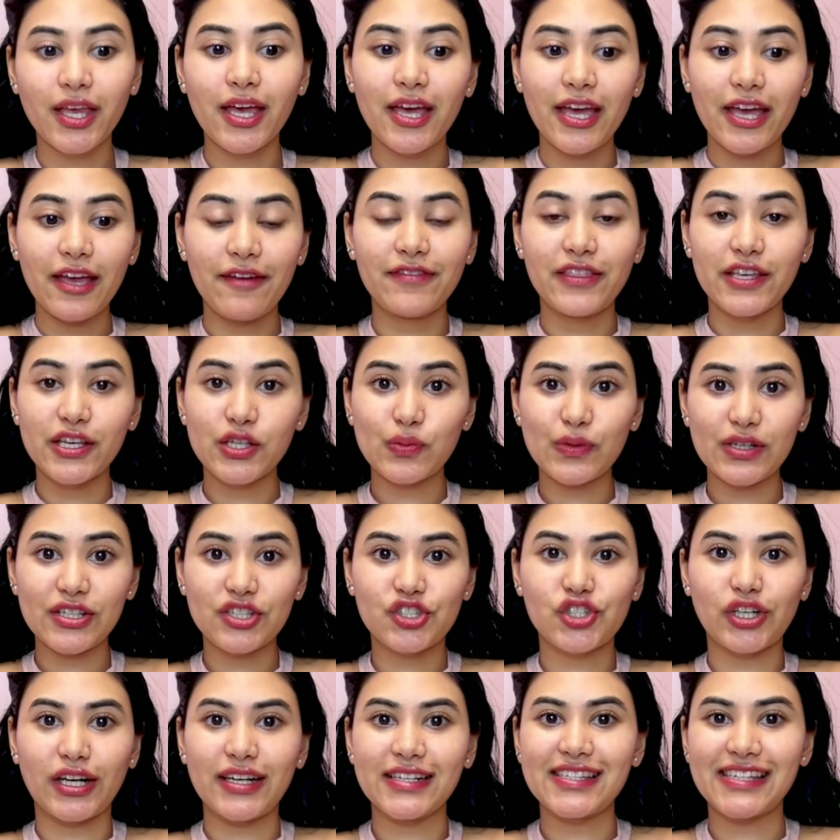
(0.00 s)
If this was
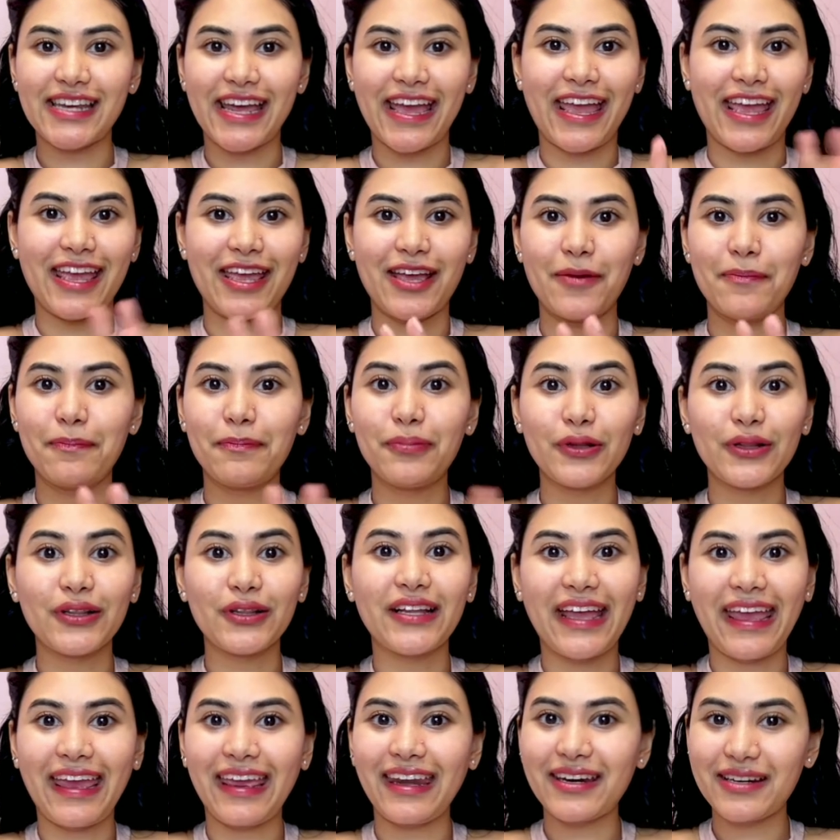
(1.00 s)
just a
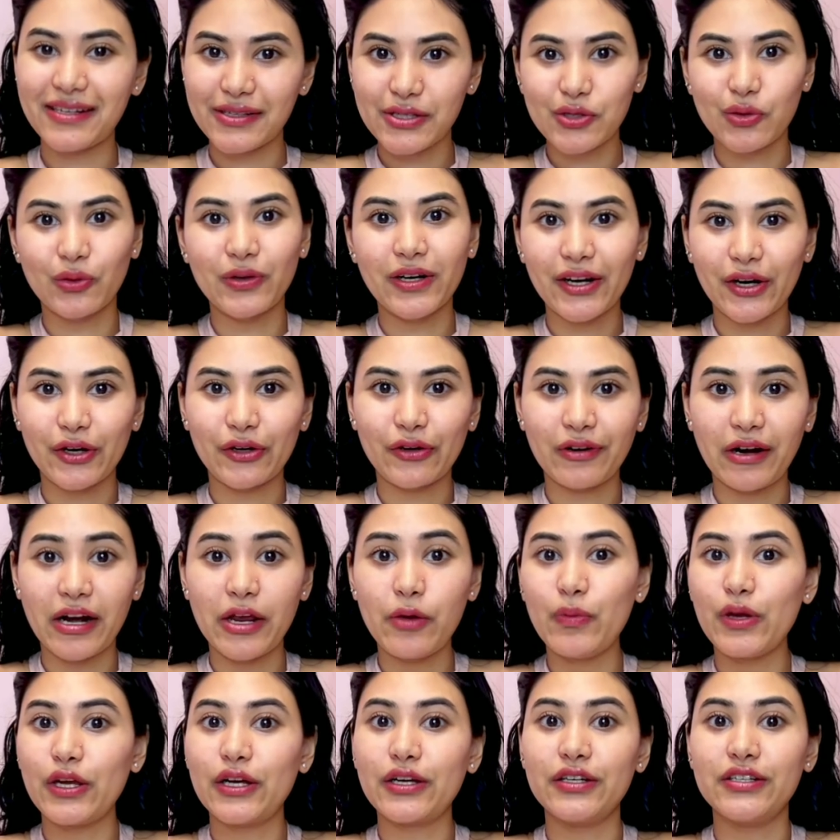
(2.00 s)
plain sorted array,
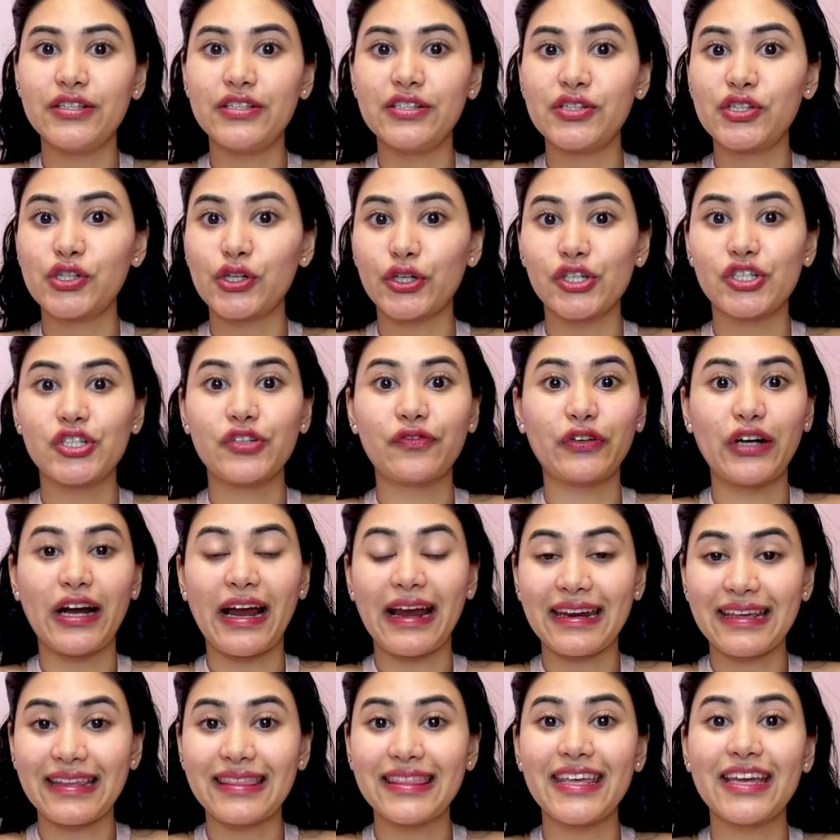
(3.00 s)
we could search for
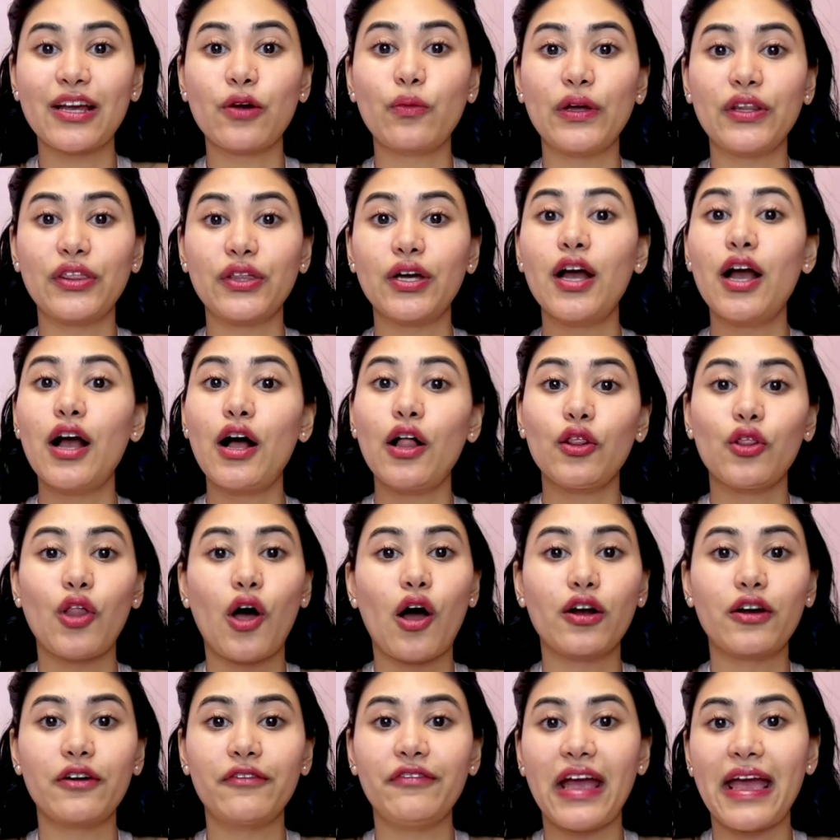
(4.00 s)
anything with
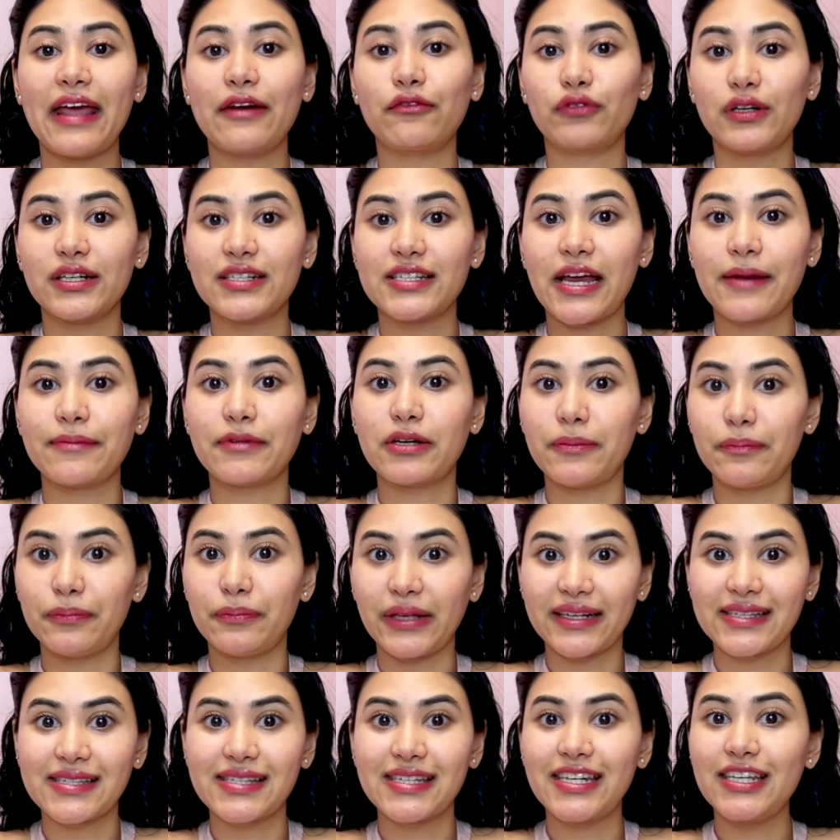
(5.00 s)
log of n runtime
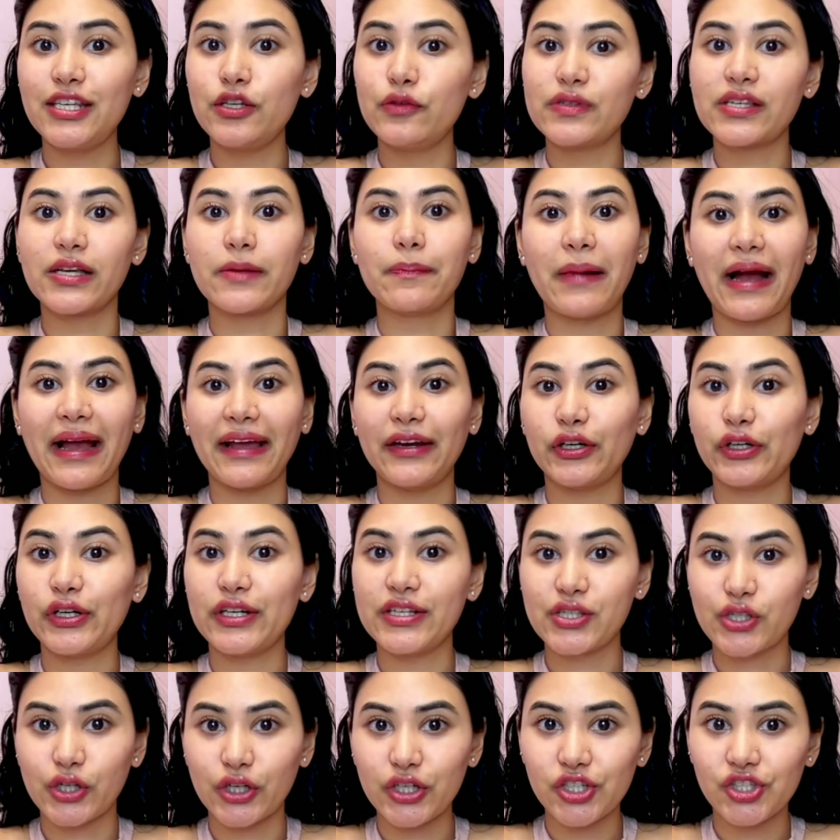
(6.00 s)
complexity using binary
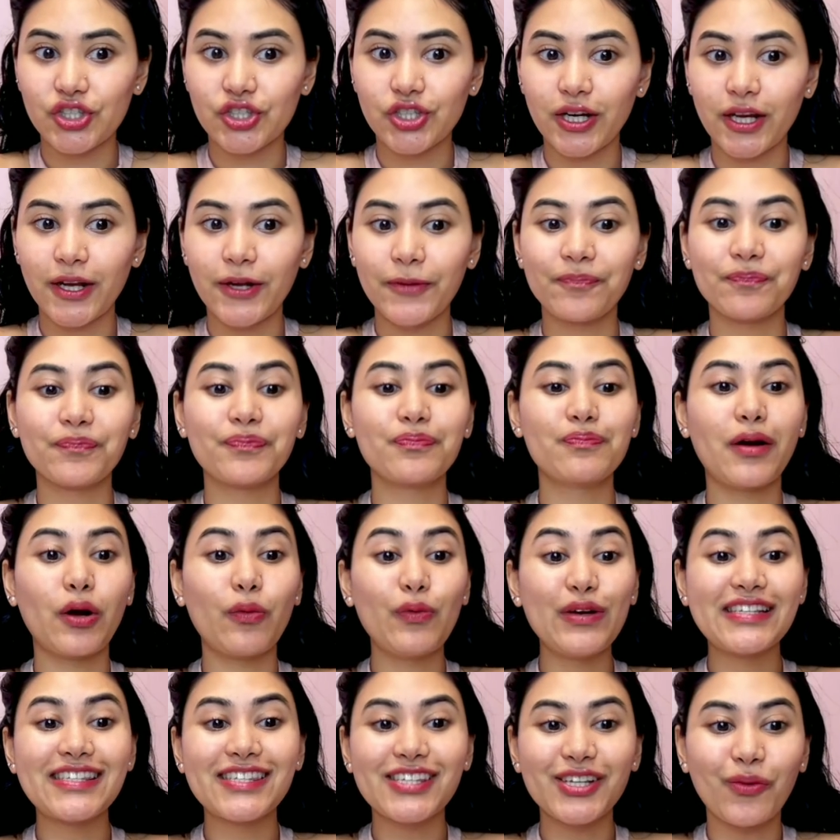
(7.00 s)
search. But
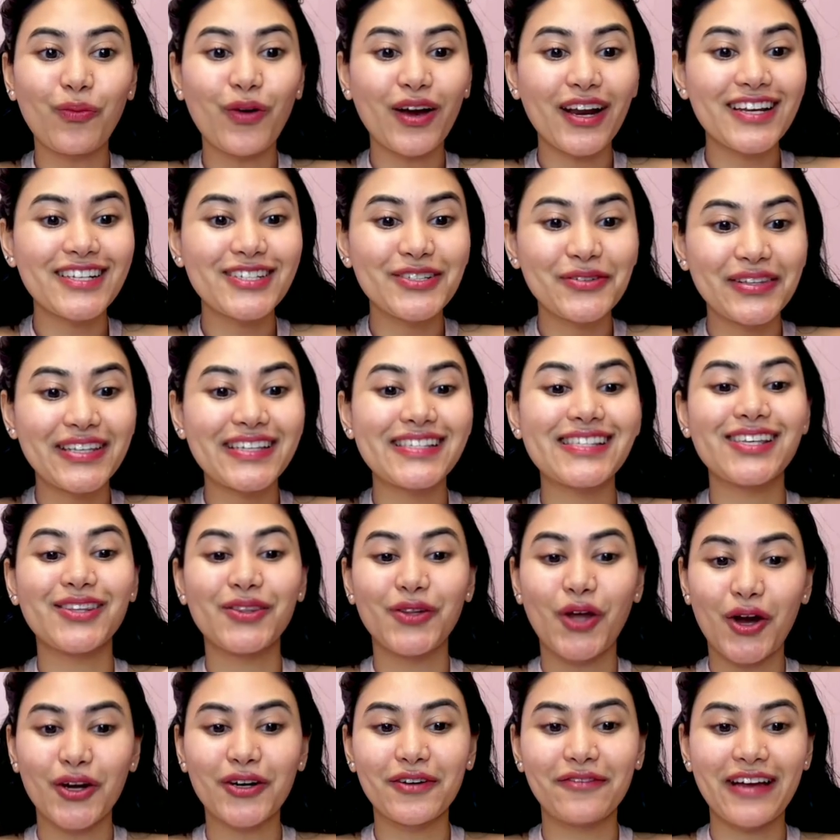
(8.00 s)
we still want to do this in
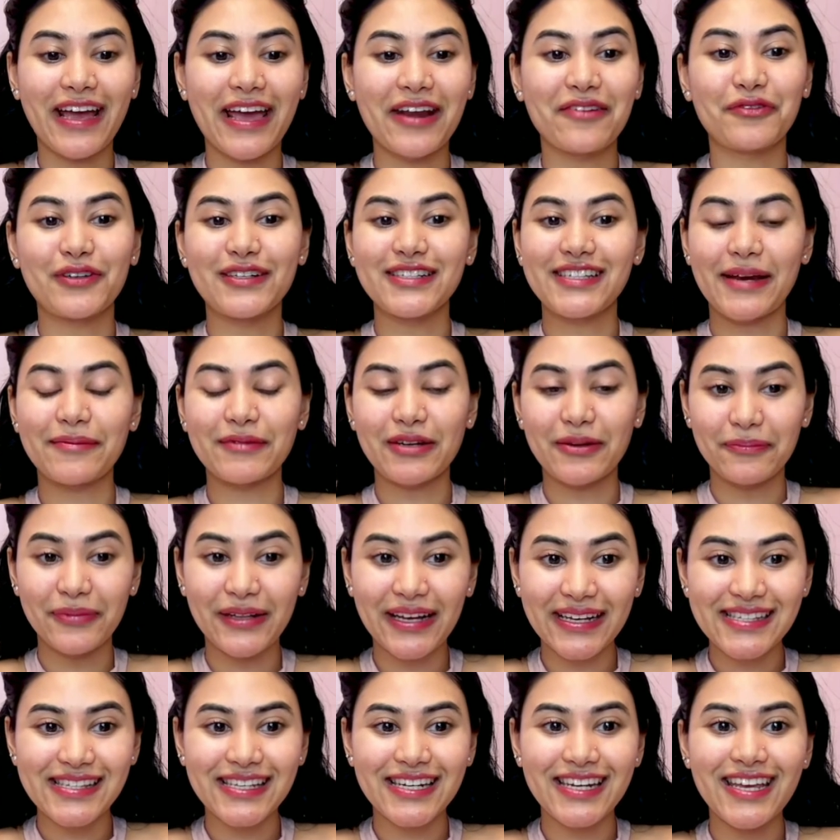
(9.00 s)
log of n runtime
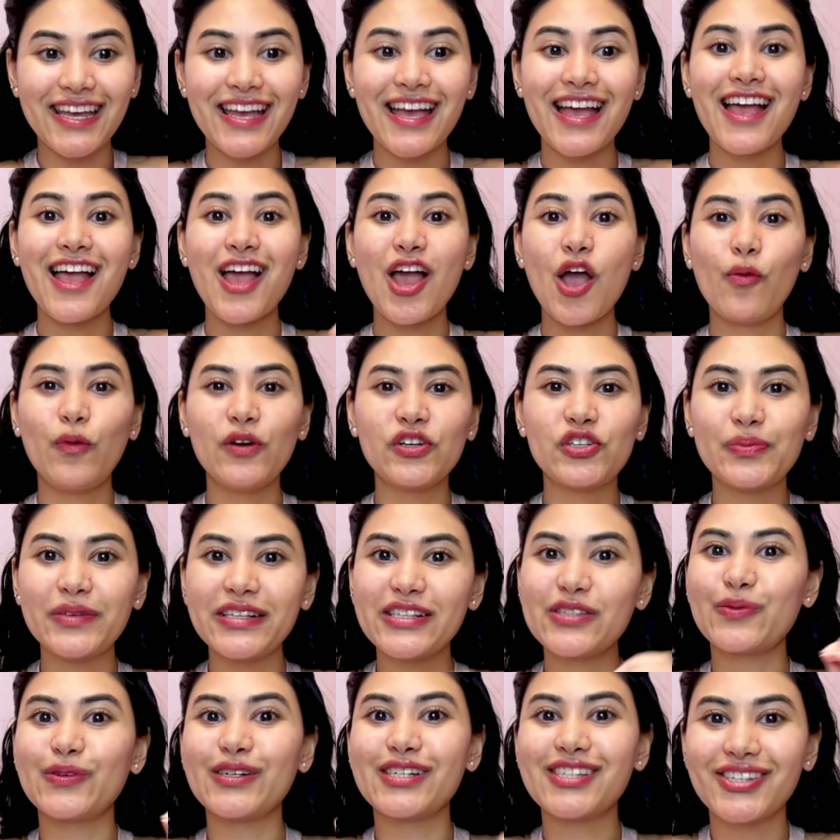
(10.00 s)
complexity, which
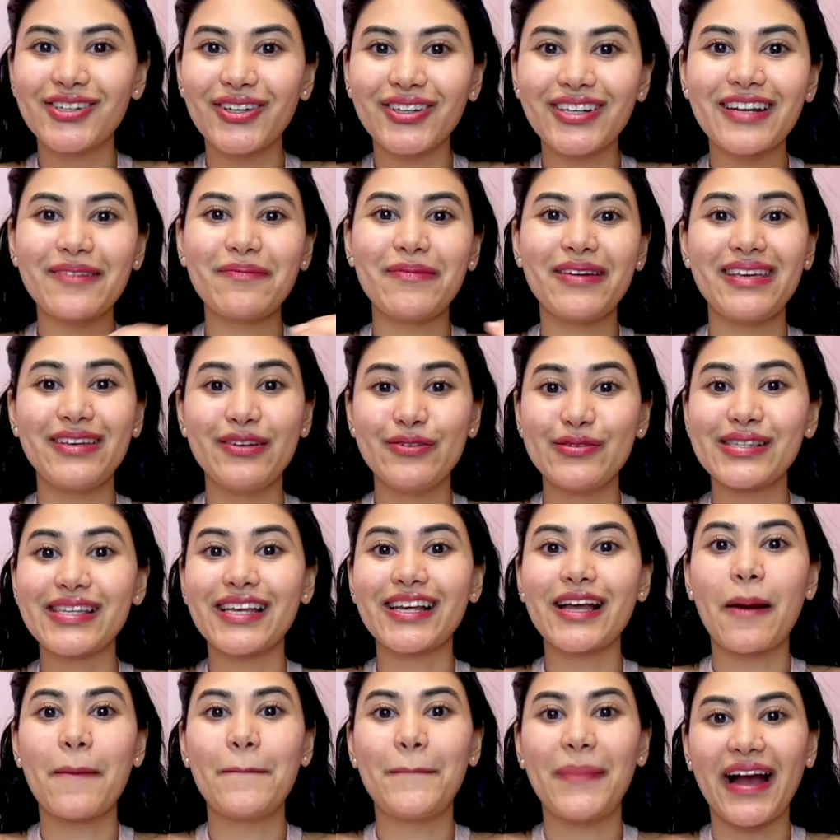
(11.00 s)
means we're still going to be
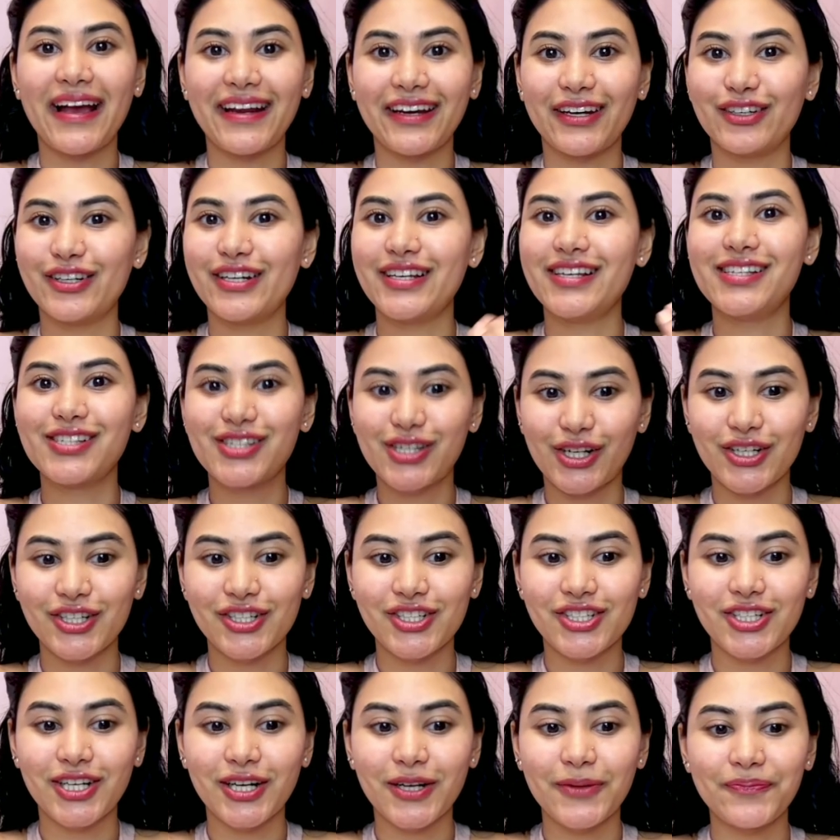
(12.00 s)
using binary
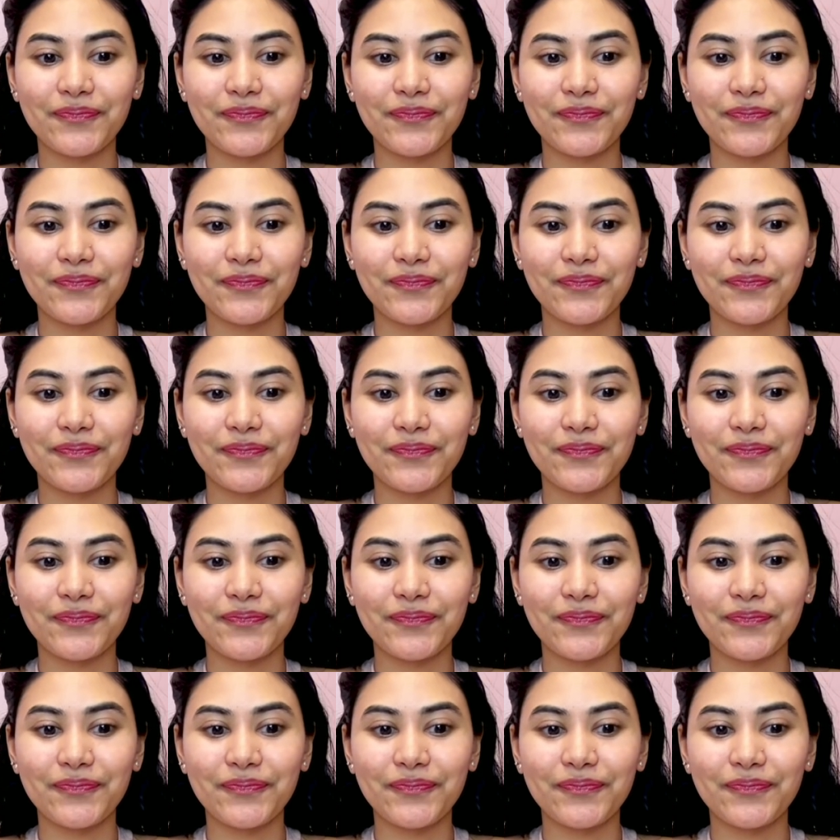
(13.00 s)
search.